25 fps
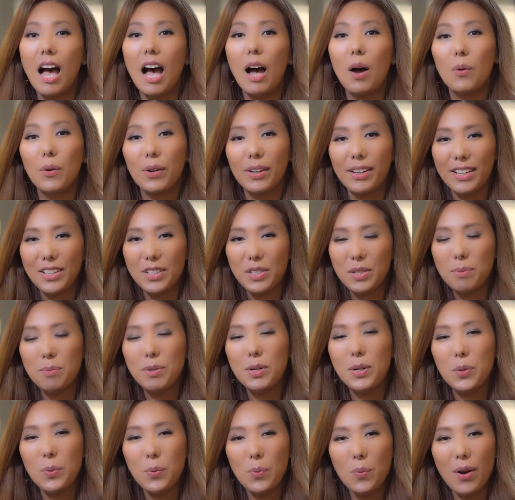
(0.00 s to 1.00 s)
Our
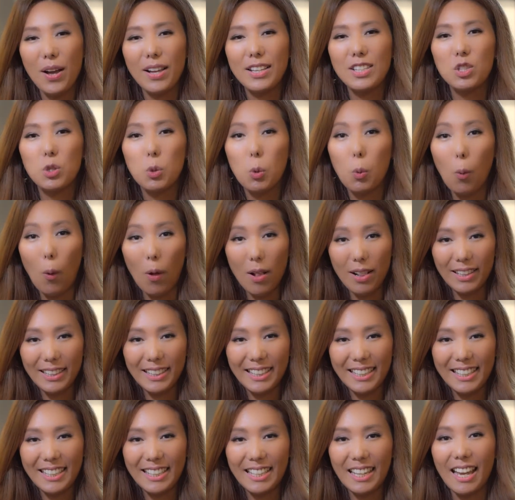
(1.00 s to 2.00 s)
customer wants
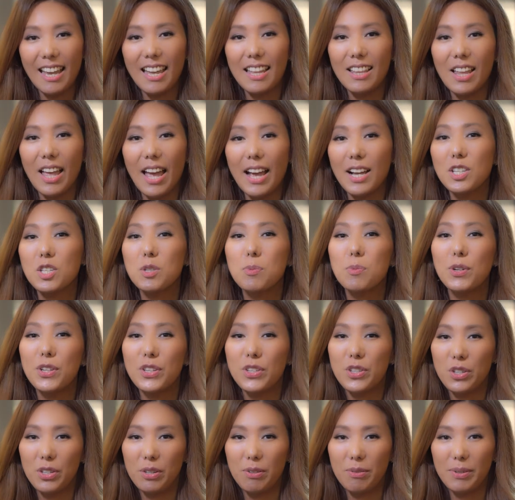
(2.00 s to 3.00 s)
quality and expert
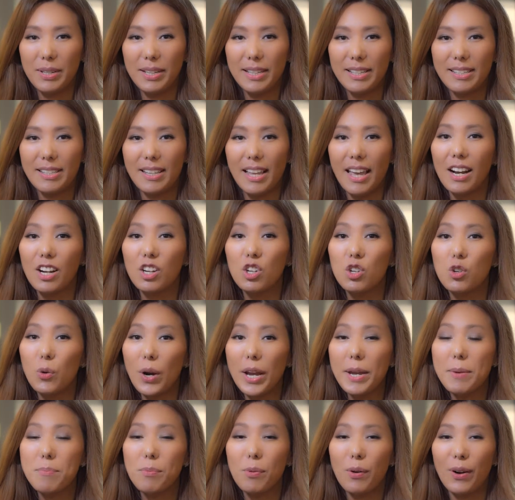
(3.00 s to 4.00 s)
service at a great